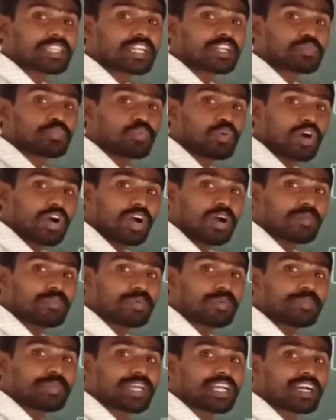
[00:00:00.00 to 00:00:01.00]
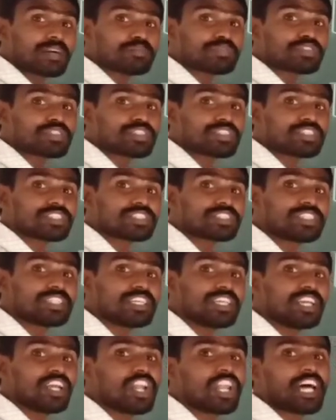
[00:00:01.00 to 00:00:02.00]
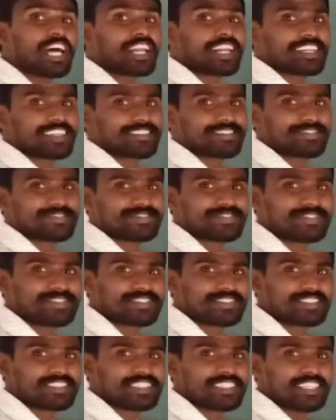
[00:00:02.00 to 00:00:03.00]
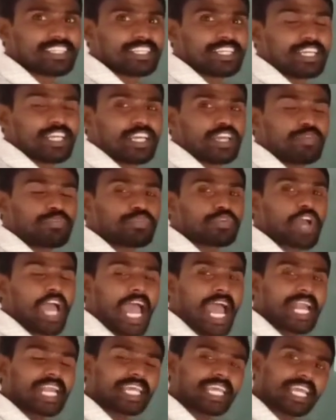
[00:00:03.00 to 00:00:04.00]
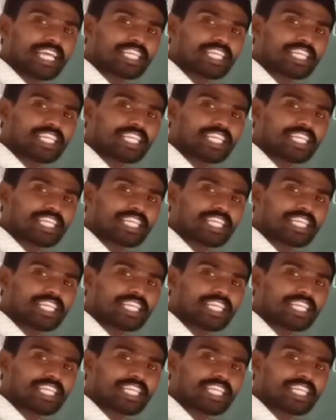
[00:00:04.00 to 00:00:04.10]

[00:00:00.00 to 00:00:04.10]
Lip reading: that verb becomes singular. If you add